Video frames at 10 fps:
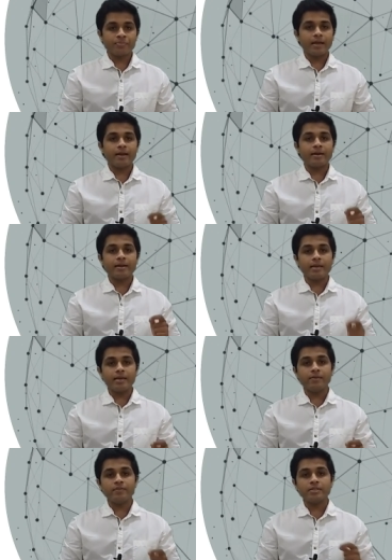and
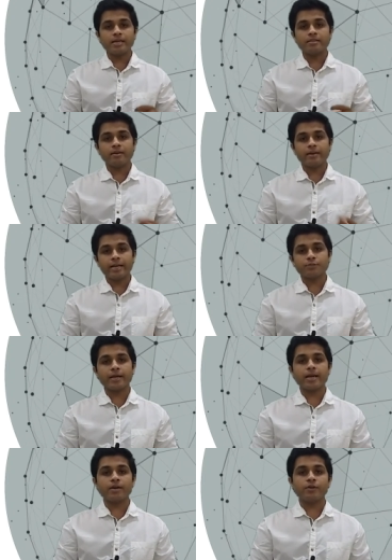A will send the next
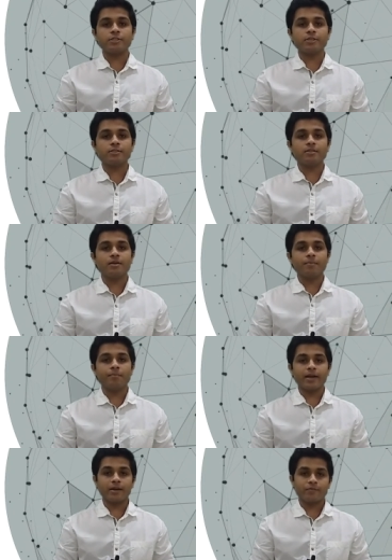packet which is
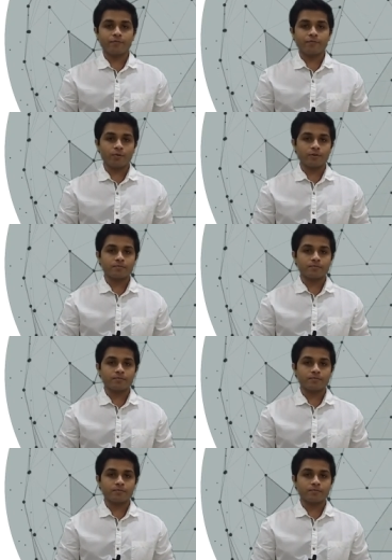packet 4.